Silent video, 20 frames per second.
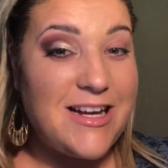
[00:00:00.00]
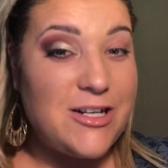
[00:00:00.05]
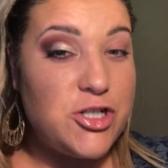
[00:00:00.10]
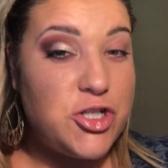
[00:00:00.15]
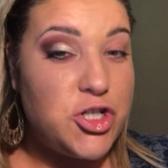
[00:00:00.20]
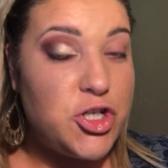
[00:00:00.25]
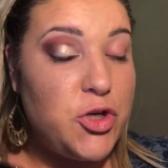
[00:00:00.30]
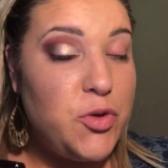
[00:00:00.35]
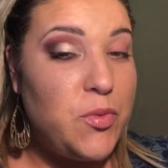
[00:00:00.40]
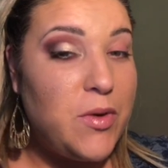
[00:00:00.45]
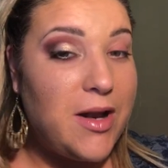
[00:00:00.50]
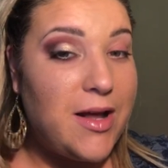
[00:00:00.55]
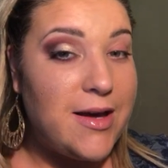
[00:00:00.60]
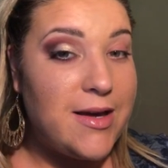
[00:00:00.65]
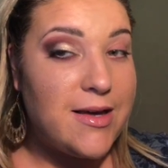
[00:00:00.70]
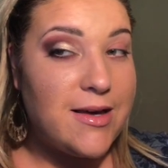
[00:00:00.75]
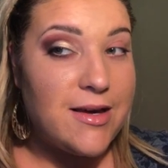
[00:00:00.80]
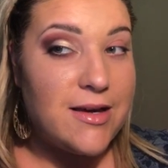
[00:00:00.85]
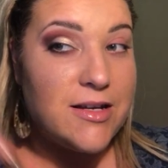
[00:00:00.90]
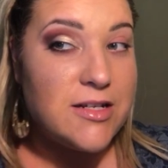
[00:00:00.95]
I do
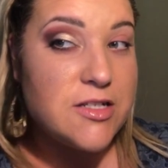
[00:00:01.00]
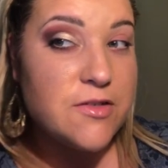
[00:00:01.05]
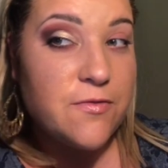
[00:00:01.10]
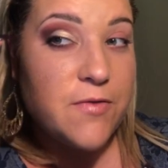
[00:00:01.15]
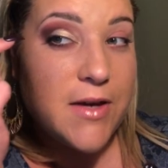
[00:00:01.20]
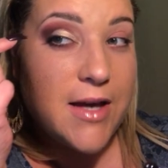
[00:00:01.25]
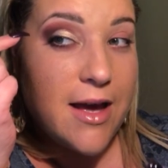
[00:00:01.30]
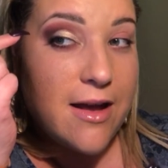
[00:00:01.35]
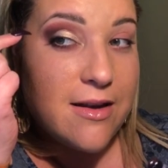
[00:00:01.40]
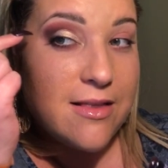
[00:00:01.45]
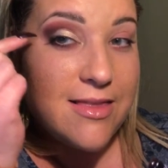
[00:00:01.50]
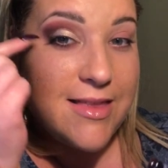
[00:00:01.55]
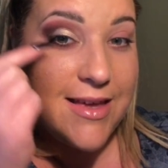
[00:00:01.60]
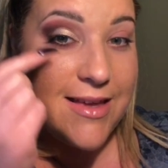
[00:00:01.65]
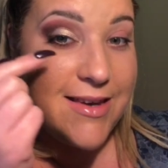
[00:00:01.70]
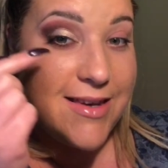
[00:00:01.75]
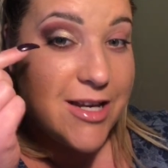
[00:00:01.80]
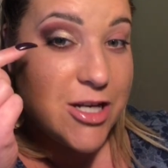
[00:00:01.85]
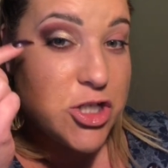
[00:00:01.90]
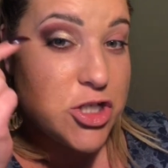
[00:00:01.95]
like it for getting the
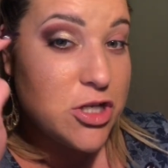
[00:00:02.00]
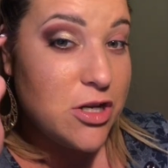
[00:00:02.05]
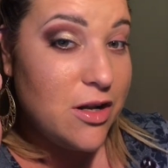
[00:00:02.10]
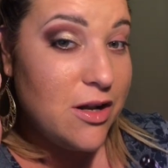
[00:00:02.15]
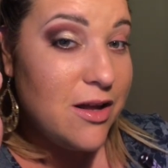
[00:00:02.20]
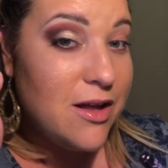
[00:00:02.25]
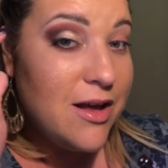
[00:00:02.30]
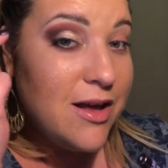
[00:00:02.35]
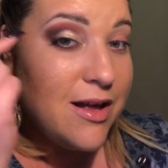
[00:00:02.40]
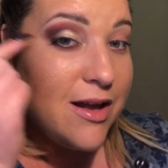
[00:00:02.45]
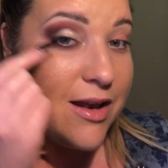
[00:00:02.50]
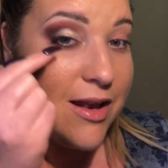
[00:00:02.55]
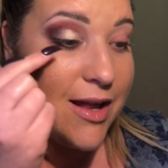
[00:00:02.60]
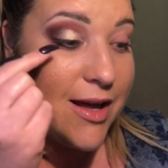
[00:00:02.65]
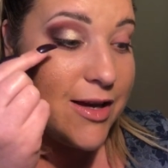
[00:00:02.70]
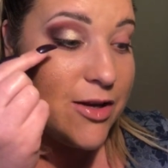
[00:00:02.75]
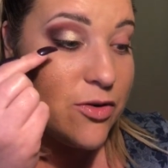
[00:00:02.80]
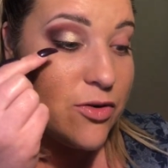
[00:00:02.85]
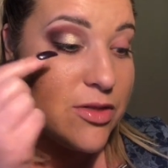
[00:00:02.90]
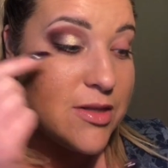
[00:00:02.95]
initial
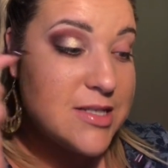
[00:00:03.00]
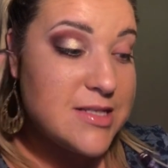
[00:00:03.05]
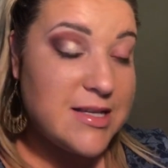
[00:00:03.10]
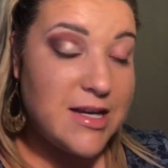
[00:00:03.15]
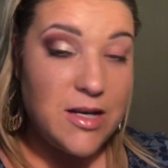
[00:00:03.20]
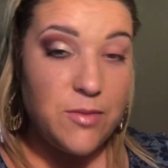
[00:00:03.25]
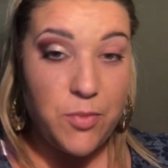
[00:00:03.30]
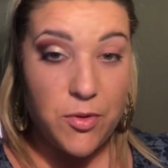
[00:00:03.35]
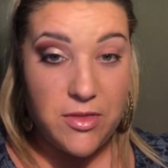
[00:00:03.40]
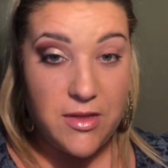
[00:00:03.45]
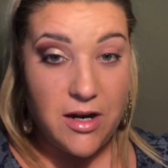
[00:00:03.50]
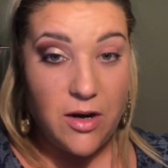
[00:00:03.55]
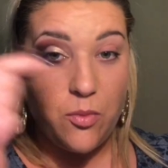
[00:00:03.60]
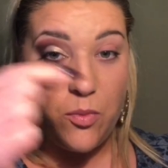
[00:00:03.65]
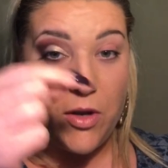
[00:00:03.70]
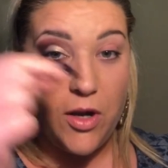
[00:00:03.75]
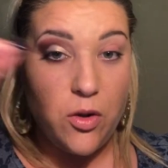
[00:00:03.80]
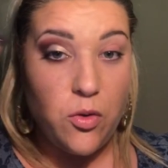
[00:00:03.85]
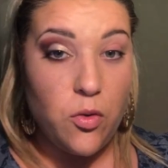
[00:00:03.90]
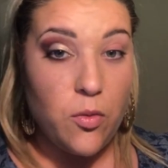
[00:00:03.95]
line on the side, but then I
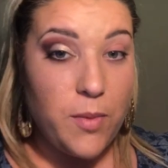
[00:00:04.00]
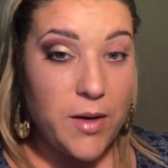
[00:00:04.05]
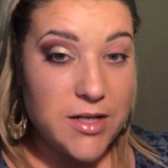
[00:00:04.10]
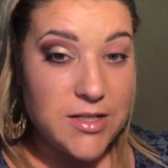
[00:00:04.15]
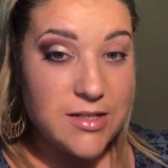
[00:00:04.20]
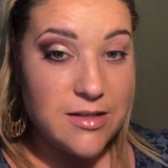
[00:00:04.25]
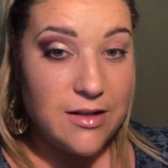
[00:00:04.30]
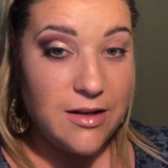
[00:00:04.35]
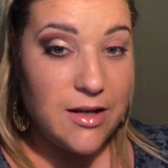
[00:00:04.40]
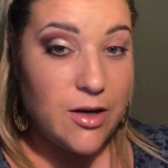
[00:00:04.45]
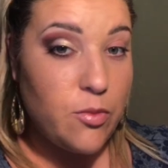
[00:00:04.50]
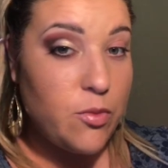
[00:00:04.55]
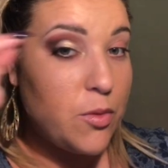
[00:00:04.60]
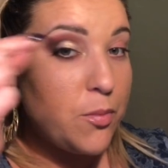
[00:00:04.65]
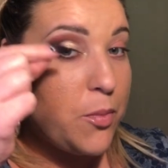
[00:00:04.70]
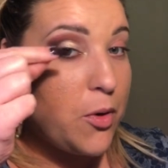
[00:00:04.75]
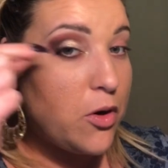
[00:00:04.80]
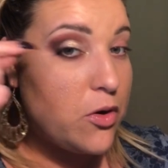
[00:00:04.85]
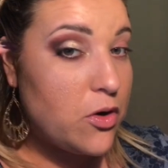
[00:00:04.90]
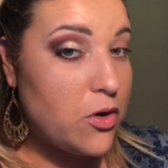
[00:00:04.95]
will go back to the
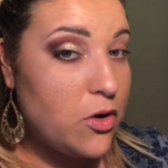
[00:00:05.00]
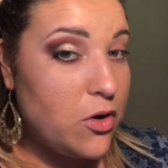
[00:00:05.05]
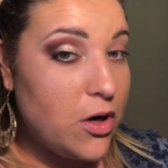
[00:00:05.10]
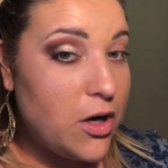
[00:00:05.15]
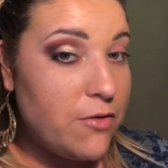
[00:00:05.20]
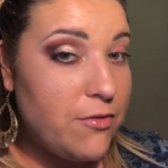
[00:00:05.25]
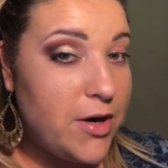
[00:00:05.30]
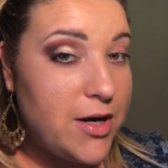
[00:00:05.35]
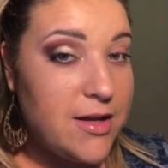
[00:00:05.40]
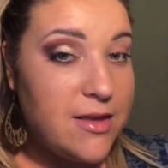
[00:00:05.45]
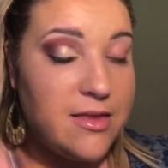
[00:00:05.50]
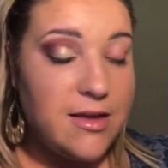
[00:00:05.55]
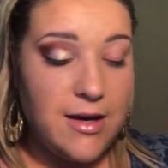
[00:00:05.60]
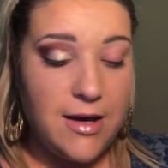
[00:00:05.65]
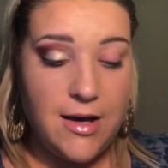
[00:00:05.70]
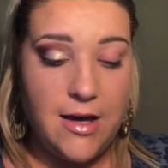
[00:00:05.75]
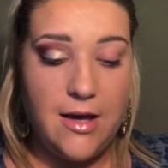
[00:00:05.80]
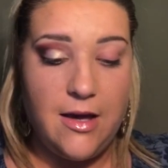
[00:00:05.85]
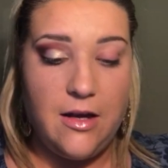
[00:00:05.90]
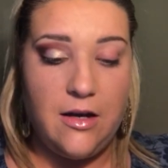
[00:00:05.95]
liquid pot to colour anything
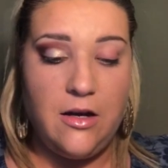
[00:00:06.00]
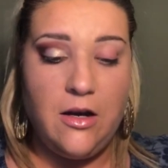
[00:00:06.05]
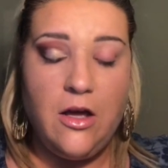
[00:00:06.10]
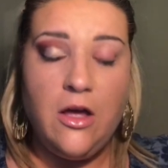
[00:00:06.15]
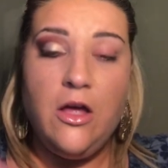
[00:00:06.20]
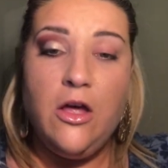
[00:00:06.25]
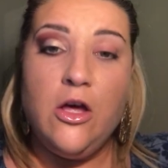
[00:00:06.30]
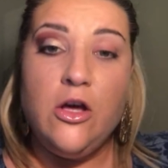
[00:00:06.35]
in.